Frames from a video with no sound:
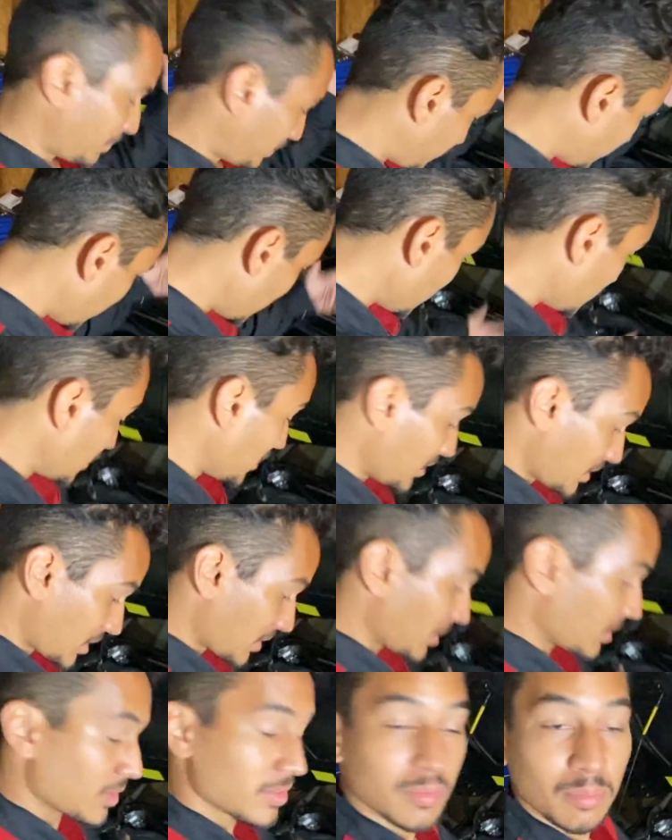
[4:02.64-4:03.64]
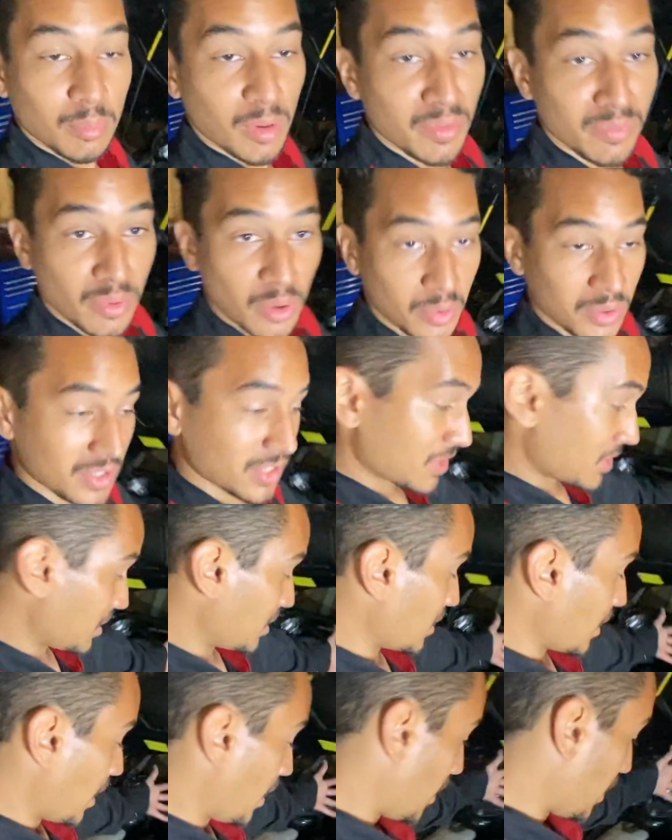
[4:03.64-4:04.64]
this is my Focus.
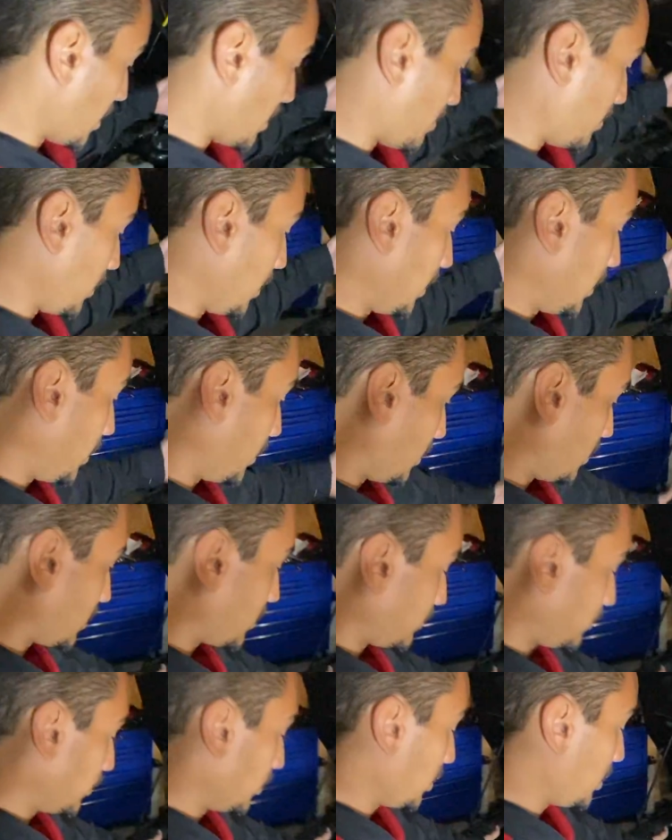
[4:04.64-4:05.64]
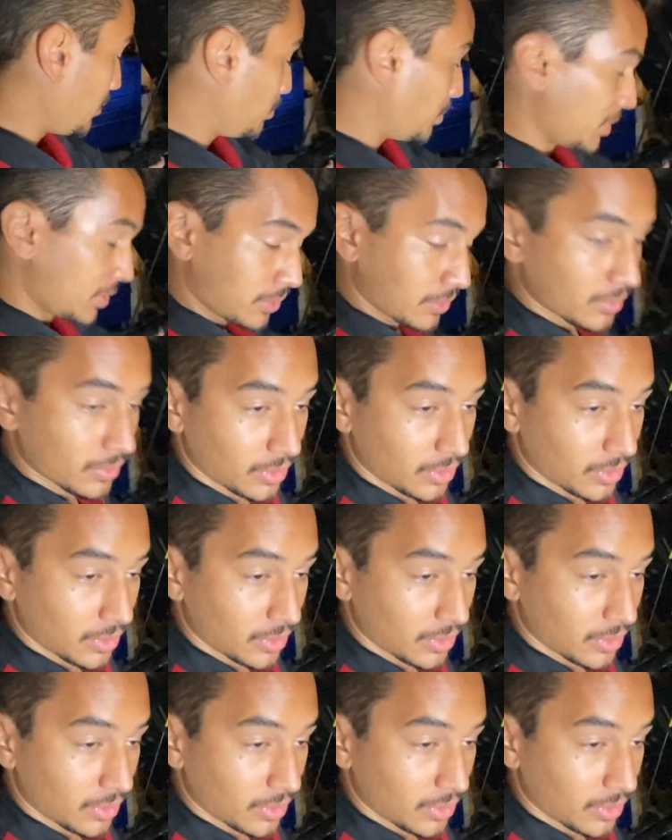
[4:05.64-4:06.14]
It is fully built.